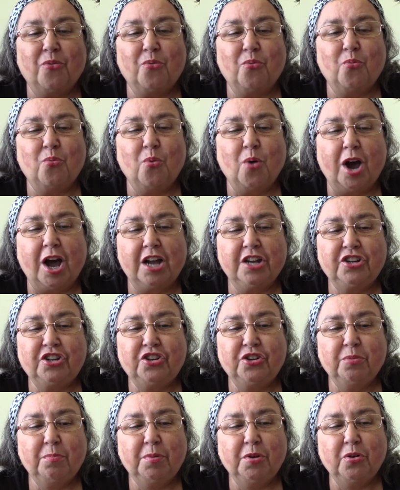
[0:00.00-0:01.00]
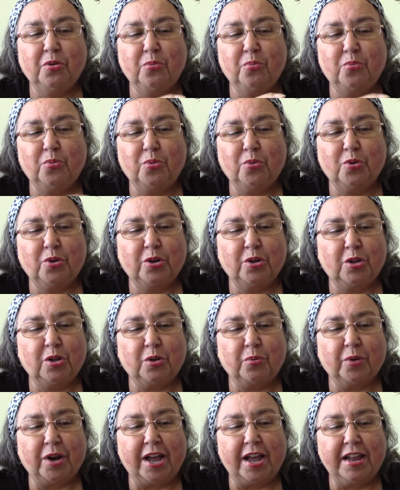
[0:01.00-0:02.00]
Washable wool,
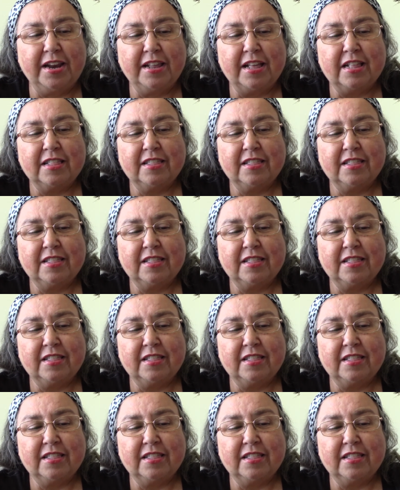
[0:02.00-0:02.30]
right?